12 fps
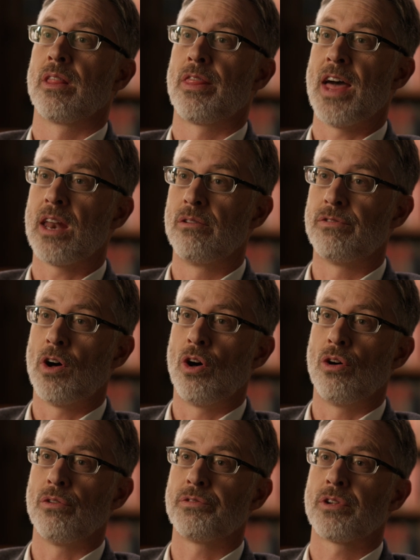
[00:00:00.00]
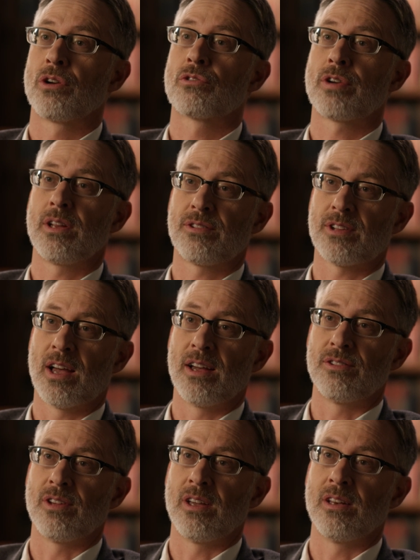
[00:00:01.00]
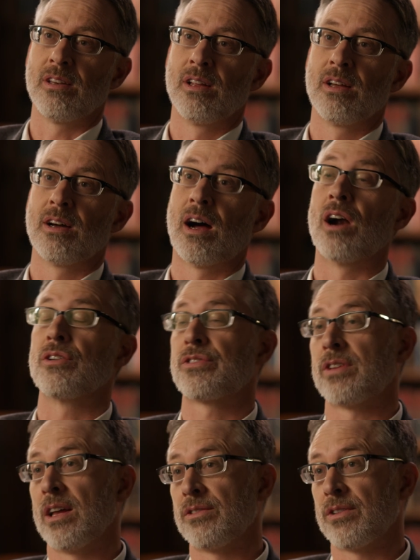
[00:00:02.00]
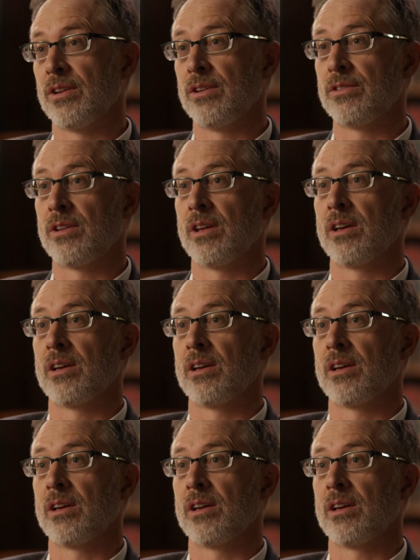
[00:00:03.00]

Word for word: that involves criticizing our senses